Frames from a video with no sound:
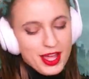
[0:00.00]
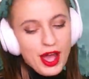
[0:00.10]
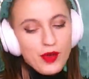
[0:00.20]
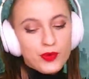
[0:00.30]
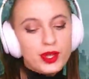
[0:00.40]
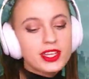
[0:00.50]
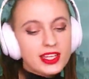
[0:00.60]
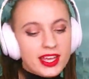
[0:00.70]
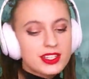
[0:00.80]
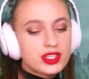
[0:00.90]
I really
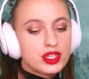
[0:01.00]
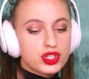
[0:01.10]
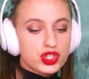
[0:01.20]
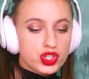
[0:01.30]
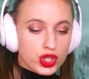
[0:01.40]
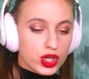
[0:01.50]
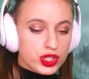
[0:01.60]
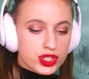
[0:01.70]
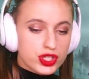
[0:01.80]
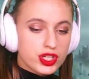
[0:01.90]
liked the
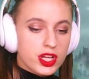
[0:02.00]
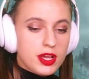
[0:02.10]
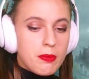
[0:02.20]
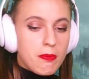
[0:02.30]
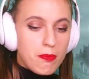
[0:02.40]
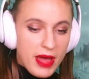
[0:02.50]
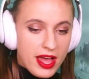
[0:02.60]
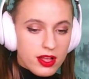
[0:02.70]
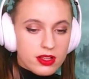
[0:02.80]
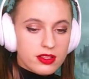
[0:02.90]
church
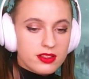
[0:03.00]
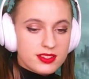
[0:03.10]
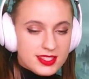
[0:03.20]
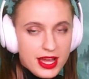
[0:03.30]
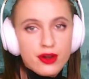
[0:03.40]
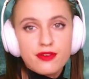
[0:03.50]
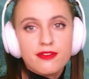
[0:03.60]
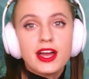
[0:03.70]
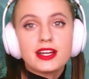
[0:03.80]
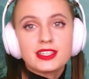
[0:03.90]
bell sound
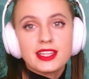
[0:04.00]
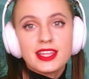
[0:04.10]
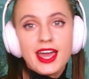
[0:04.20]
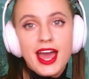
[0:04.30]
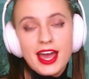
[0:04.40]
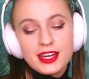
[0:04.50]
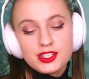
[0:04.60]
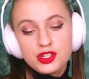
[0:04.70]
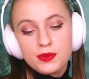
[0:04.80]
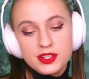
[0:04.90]
effect that they added
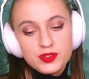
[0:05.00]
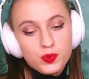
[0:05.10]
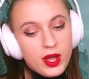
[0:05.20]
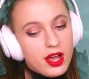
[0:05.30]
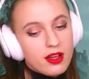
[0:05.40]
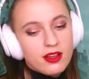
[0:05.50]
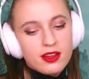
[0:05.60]
to it as well.